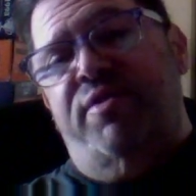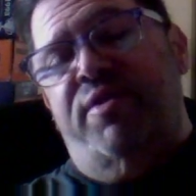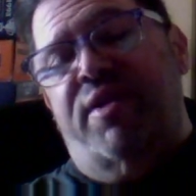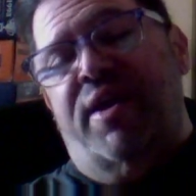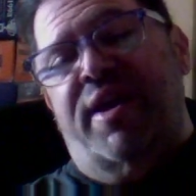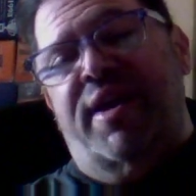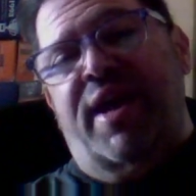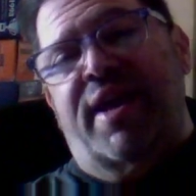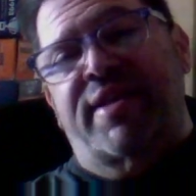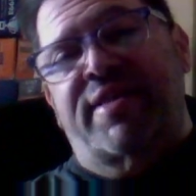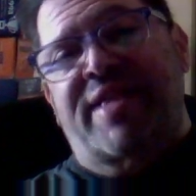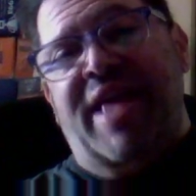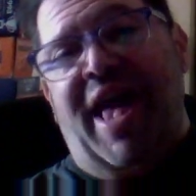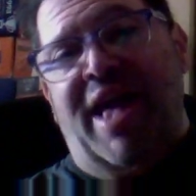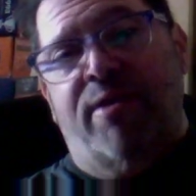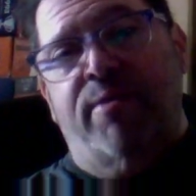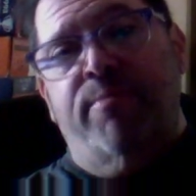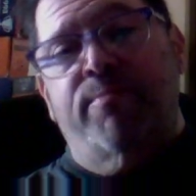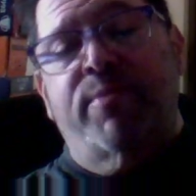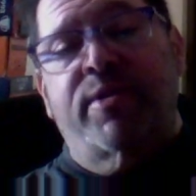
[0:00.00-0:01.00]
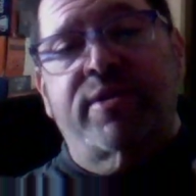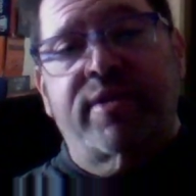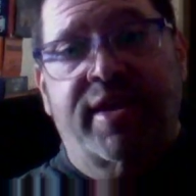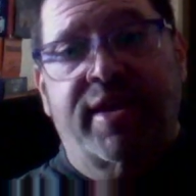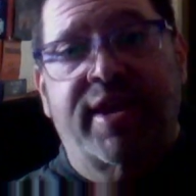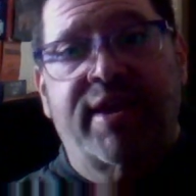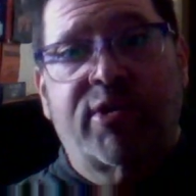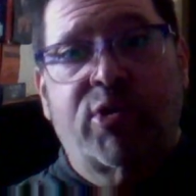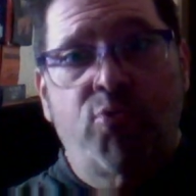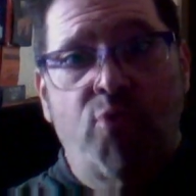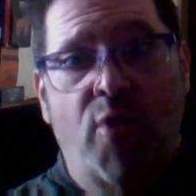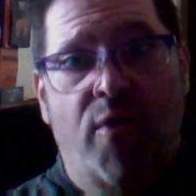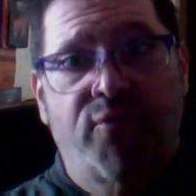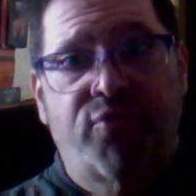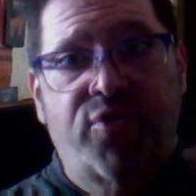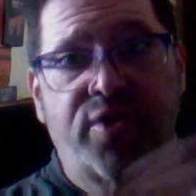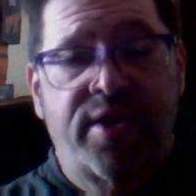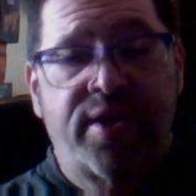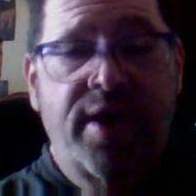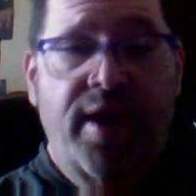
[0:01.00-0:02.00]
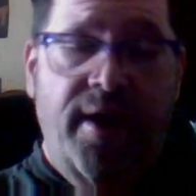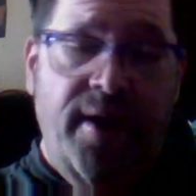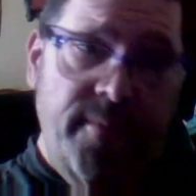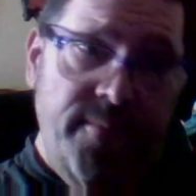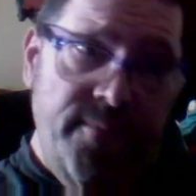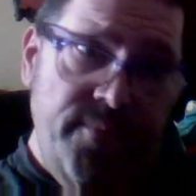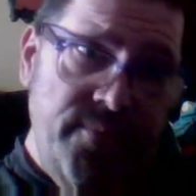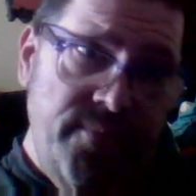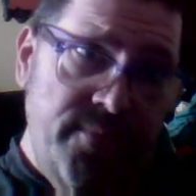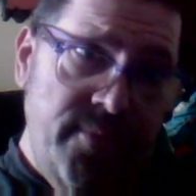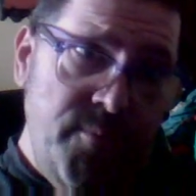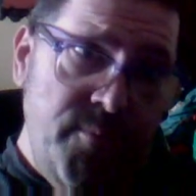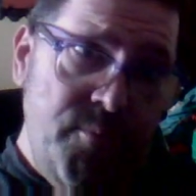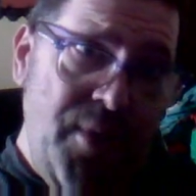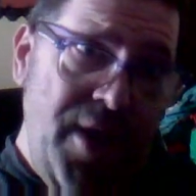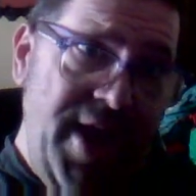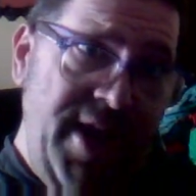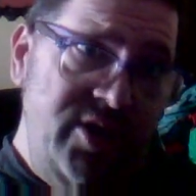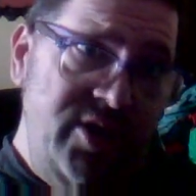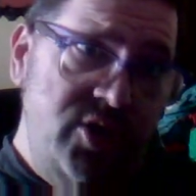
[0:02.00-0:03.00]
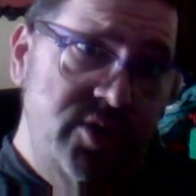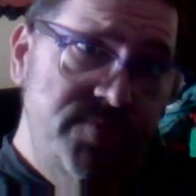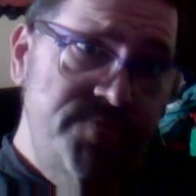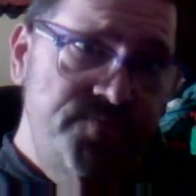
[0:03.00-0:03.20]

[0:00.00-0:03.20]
I doubt it, because I kicked her off the page